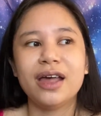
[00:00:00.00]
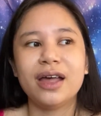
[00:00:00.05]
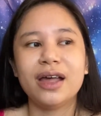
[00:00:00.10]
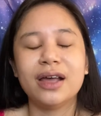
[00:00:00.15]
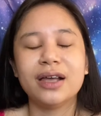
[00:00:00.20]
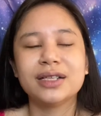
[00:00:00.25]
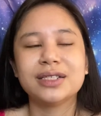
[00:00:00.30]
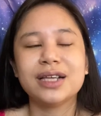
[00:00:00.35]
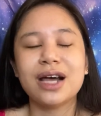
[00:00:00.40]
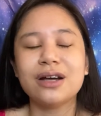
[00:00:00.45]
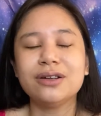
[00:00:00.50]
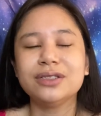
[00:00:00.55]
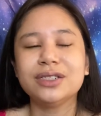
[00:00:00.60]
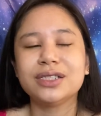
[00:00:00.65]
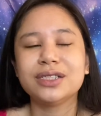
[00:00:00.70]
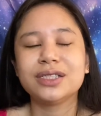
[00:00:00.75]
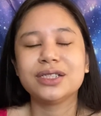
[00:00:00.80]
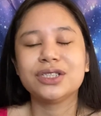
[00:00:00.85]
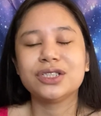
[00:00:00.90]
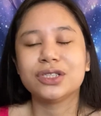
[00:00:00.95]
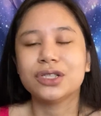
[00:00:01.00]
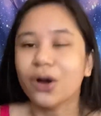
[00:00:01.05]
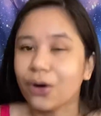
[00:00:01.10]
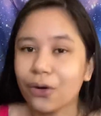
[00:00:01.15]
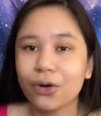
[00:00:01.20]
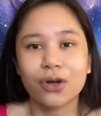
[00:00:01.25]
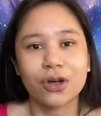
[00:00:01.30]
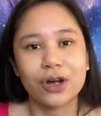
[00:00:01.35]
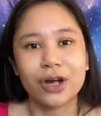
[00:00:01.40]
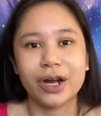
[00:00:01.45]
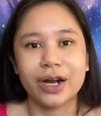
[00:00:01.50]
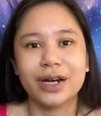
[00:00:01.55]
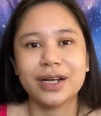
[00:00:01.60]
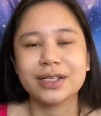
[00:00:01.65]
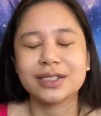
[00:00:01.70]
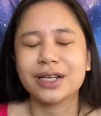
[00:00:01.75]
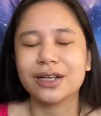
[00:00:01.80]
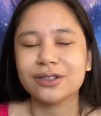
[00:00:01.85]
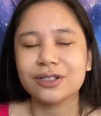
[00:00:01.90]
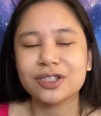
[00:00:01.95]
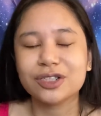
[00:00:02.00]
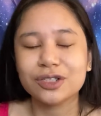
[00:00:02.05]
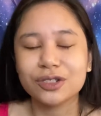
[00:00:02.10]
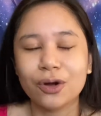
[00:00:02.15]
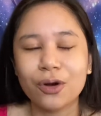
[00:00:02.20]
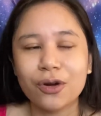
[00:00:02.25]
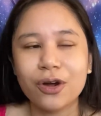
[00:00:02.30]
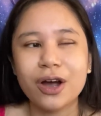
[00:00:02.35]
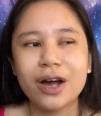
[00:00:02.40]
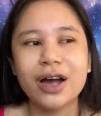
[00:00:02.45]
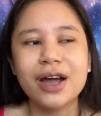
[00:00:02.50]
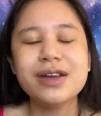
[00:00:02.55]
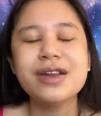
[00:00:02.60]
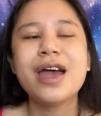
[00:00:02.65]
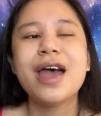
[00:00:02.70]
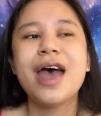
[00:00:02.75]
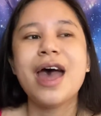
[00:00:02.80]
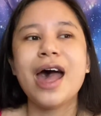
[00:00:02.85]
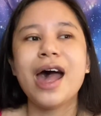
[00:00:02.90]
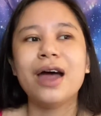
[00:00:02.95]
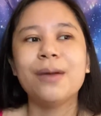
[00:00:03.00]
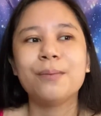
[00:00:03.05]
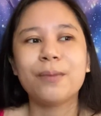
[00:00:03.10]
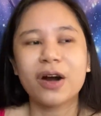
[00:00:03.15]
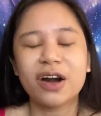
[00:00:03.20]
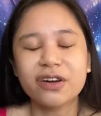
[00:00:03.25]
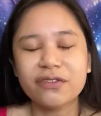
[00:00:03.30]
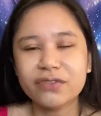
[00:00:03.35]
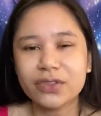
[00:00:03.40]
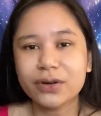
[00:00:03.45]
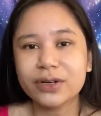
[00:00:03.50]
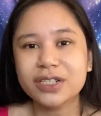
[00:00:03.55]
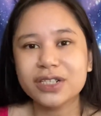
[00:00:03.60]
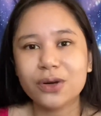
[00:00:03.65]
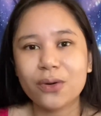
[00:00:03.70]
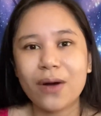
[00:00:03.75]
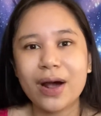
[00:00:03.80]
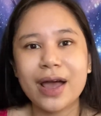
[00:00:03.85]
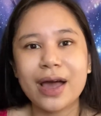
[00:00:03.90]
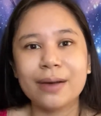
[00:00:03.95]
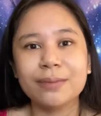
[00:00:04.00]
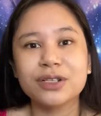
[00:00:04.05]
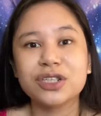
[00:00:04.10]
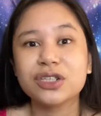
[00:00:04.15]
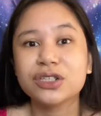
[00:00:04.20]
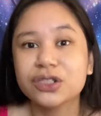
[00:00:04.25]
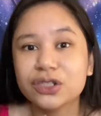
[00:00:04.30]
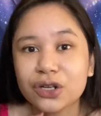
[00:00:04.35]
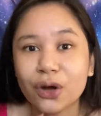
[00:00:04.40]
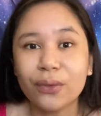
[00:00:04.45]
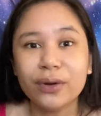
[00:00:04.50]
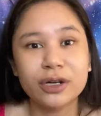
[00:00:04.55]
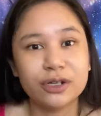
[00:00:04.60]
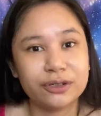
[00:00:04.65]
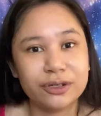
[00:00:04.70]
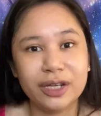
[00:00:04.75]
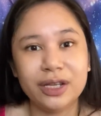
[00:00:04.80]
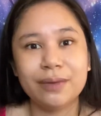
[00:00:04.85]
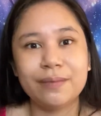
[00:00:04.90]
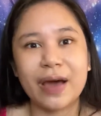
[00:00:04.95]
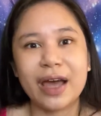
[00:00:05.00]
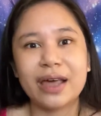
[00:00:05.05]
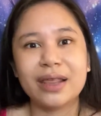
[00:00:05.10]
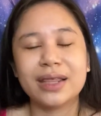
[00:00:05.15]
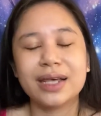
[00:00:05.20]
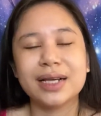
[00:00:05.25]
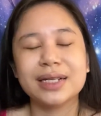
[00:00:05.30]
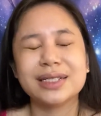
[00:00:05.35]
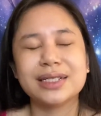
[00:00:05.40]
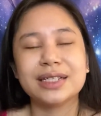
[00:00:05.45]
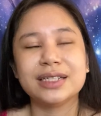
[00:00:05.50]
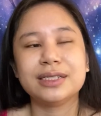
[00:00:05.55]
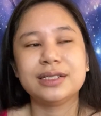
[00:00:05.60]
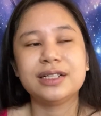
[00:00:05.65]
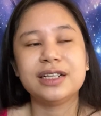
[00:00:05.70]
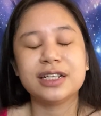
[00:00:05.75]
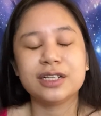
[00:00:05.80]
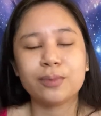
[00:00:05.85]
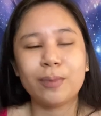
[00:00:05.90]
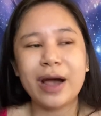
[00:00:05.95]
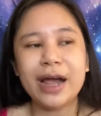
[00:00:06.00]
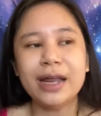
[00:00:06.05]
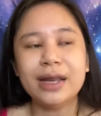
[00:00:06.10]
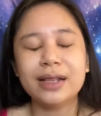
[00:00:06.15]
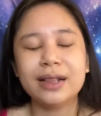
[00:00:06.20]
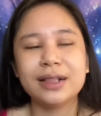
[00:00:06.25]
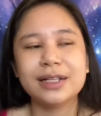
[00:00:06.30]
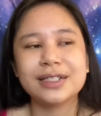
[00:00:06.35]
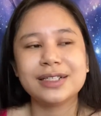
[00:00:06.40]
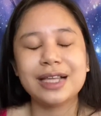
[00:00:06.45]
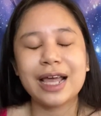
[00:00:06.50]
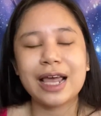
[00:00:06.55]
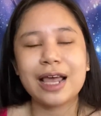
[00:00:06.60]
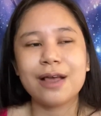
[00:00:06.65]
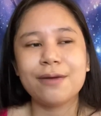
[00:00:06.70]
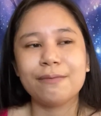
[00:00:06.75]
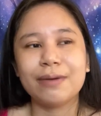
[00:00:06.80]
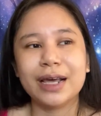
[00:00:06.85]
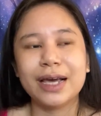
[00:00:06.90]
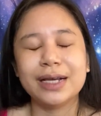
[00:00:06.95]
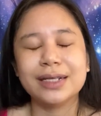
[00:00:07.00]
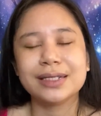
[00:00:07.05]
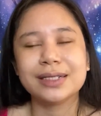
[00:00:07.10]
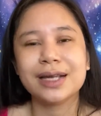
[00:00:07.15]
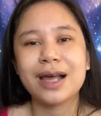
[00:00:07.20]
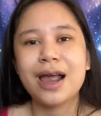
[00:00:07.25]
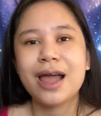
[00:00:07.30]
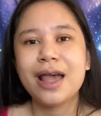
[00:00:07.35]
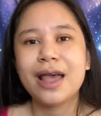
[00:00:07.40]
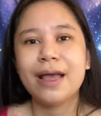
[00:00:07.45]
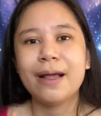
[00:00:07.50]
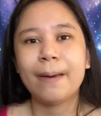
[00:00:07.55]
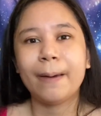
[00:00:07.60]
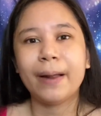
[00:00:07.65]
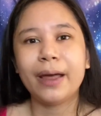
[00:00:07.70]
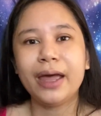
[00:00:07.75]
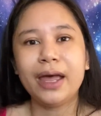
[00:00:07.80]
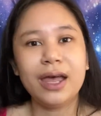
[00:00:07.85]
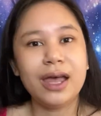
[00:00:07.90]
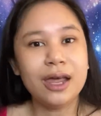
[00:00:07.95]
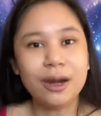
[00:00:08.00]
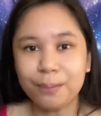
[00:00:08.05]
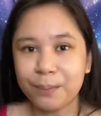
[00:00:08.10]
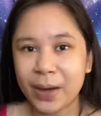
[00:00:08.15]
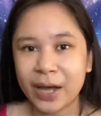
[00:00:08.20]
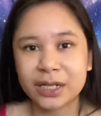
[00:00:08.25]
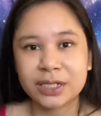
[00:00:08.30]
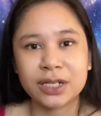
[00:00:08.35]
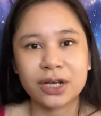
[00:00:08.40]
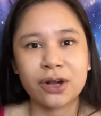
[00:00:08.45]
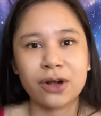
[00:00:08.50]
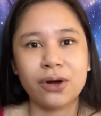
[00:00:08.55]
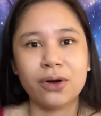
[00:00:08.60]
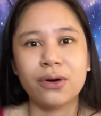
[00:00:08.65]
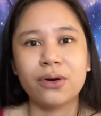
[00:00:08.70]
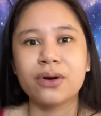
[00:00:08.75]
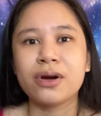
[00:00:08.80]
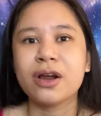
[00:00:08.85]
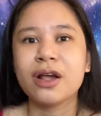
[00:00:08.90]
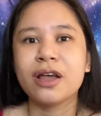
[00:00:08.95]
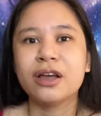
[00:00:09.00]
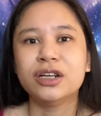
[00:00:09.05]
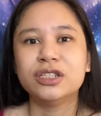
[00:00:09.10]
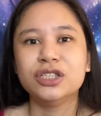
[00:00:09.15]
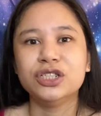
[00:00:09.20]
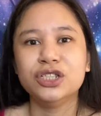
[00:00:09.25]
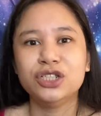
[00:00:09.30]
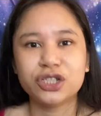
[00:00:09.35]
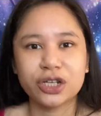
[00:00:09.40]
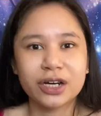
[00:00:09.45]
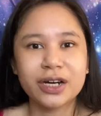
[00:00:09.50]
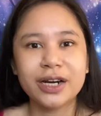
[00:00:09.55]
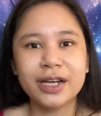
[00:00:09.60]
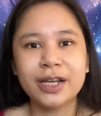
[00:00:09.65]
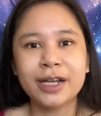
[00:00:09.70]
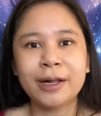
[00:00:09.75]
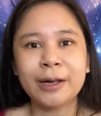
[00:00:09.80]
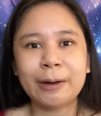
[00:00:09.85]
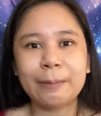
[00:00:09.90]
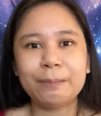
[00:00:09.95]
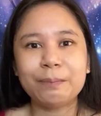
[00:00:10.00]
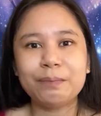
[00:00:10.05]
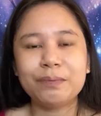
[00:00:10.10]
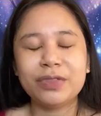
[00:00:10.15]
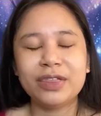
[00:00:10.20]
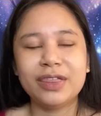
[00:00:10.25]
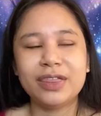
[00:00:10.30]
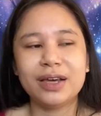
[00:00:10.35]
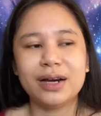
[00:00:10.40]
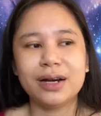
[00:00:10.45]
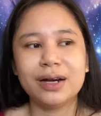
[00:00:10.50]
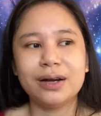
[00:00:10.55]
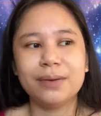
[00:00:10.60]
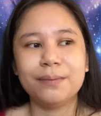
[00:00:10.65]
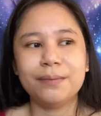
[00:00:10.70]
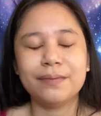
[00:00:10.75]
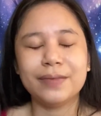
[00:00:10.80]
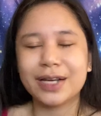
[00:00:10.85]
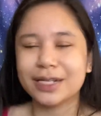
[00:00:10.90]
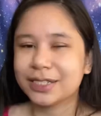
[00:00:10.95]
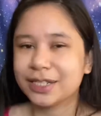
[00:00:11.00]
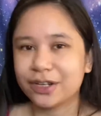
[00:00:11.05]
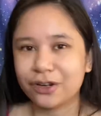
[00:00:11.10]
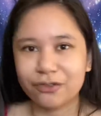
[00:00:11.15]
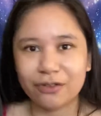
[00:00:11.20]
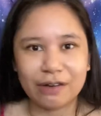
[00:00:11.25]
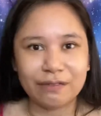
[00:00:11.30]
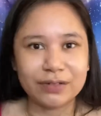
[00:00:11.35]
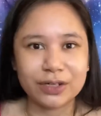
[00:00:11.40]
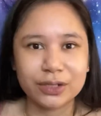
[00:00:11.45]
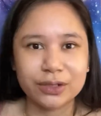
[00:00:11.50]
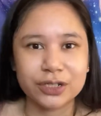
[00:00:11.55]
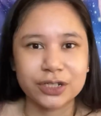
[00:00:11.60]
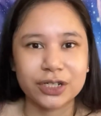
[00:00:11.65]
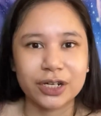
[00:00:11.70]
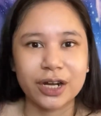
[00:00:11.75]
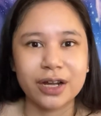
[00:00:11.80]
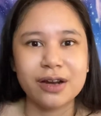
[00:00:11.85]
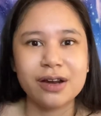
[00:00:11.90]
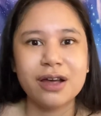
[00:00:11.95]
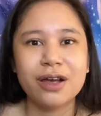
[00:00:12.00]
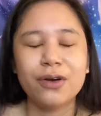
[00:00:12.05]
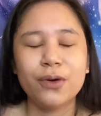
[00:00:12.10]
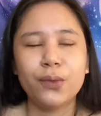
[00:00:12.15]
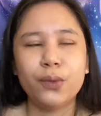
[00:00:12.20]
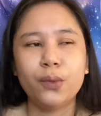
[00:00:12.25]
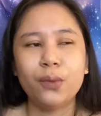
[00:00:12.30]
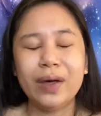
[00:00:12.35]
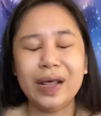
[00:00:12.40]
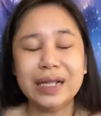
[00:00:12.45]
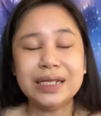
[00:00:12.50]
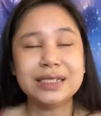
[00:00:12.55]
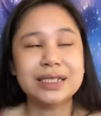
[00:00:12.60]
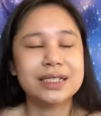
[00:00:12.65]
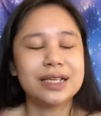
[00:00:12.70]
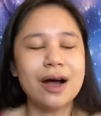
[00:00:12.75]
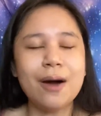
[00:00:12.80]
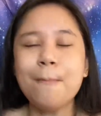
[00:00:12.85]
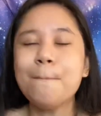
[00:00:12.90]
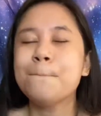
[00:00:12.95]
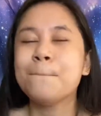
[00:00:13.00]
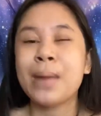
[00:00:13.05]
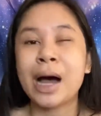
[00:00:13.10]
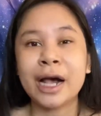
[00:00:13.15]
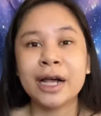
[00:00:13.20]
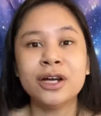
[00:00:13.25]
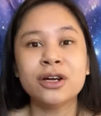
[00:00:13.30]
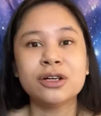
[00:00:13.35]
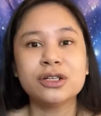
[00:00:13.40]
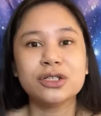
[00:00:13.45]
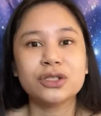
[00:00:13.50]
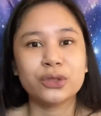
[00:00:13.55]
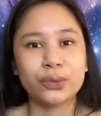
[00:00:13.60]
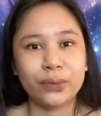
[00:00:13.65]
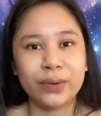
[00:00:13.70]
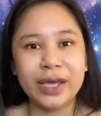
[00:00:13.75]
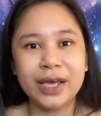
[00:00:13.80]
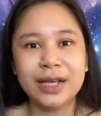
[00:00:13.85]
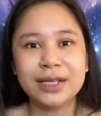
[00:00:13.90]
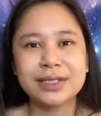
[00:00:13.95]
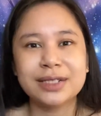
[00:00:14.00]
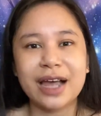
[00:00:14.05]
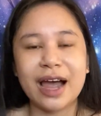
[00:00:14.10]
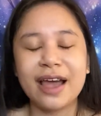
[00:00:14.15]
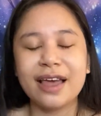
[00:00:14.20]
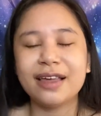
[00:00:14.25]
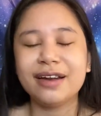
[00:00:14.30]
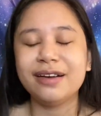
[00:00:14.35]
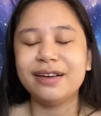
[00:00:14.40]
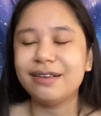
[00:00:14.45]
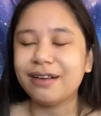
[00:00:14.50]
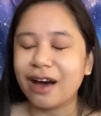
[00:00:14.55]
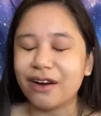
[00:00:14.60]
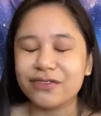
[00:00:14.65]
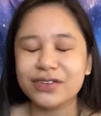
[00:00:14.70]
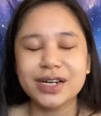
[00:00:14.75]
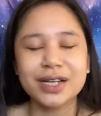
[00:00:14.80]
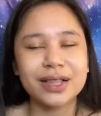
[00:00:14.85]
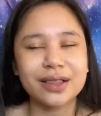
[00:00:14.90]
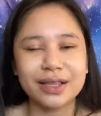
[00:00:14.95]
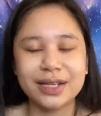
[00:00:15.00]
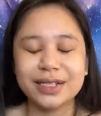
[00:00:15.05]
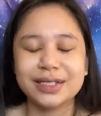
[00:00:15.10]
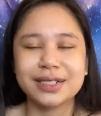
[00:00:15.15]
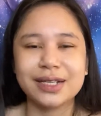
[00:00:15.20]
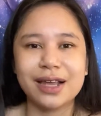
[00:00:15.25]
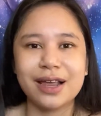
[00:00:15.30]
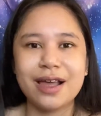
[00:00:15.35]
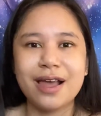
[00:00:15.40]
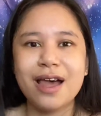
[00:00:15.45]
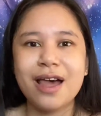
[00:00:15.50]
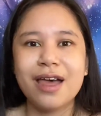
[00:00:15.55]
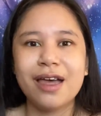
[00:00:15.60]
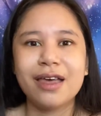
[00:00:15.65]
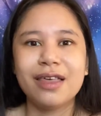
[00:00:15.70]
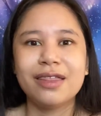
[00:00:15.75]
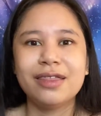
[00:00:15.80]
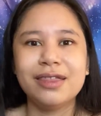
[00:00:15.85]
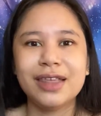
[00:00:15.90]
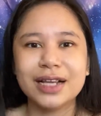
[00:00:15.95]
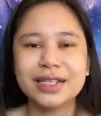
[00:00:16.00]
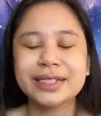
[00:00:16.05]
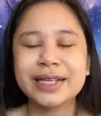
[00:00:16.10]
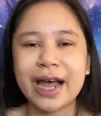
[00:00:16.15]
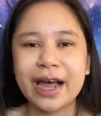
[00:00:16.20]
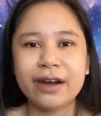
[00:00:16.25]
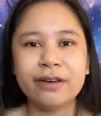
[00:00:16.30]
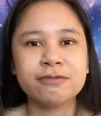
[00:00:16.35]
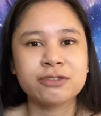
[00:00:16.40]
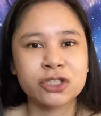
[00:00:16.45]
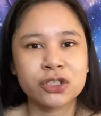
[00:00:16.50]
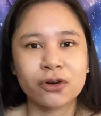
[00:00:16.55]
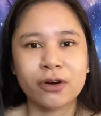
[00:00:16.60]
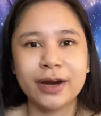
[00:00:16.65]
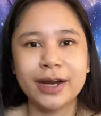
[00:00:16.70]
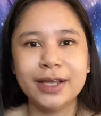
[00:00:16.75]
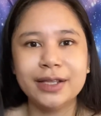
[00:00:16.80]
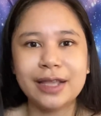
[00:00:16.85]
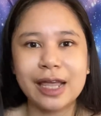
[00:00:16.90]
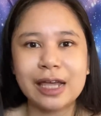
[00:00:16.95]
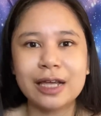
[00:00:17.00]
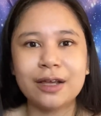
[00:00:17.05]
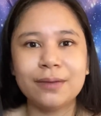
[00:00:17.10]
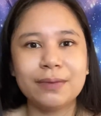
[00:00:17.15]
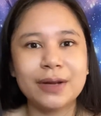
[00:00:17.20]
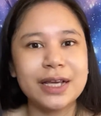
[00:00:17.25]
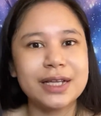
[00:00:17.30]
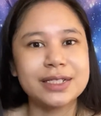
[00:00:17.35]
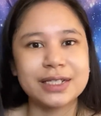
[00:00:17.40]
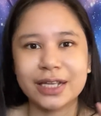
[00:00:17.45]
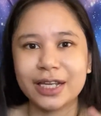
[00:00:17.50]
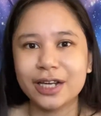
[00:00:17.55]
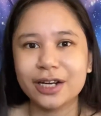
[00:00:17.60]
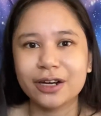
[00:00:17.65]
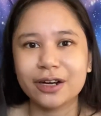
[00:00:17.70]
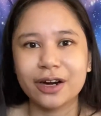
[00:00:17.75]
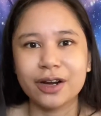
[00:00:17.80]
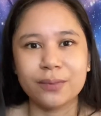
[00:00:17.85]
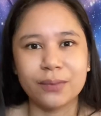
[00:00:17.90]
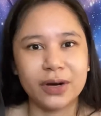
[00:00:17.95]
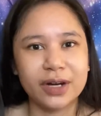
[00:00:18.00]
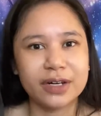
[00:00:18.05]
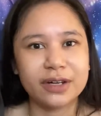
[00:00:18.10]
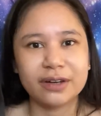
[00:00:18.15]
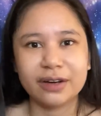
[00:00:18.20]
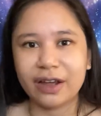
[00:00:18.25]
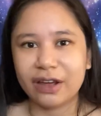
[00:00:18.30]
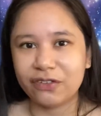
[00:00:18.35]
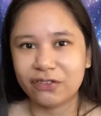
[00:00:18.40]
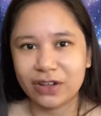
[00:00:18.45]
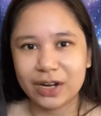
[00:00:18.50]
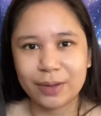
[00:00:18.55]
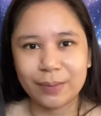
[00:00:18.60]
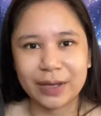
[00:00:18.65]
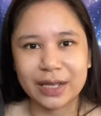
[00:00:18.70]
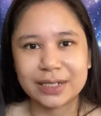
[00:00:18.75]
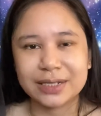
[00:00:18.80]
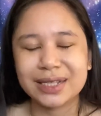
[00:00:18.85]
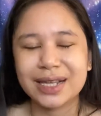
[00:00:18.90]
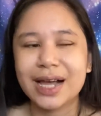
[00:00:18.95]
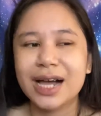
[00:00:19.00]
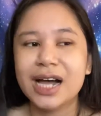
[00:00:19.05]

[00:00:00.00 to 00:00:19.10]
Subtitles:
It sounds so good. It sounds so good. And part of the reason why I'm so intrigued by this is despite this taking place in Mexico during the Mexican Revolution, with some minor tweaks, I can definitely see this kind of story taking place here in modern day Philippines.